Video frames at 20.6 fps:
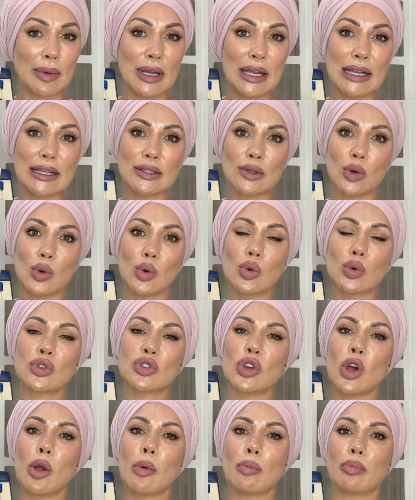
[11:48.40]
but it's
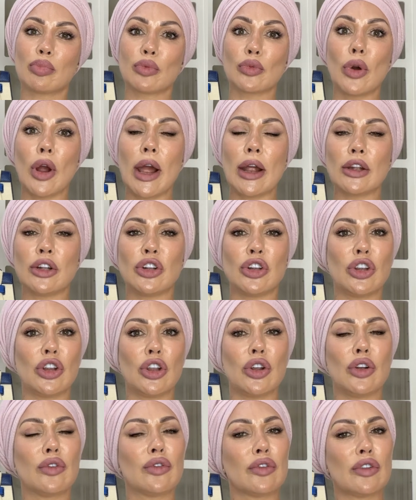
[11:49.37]
also brand
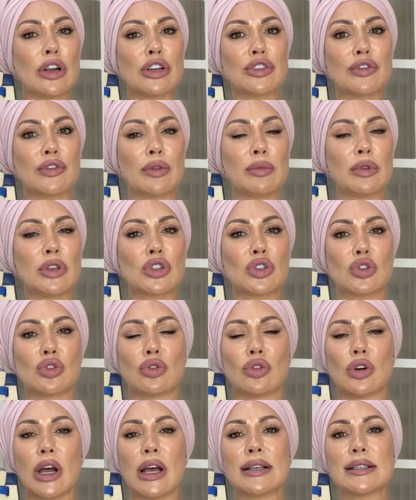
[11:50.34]
new, fresh from the
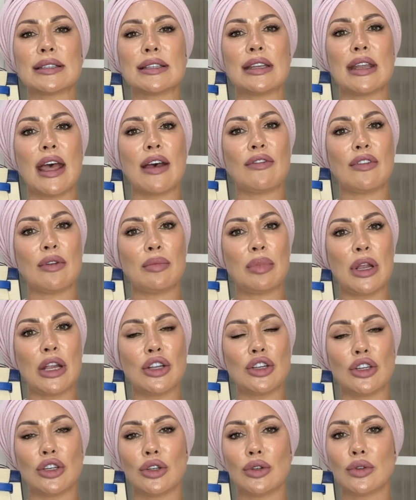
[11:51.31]
store, has never
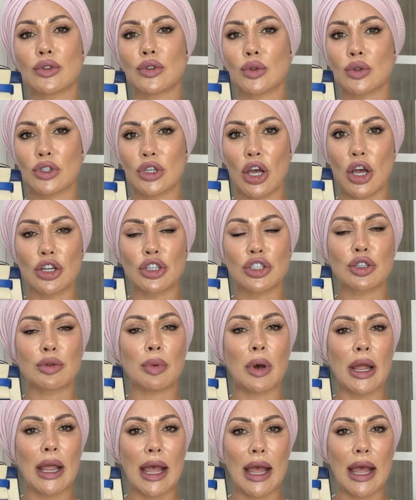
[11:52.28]
been used or touched by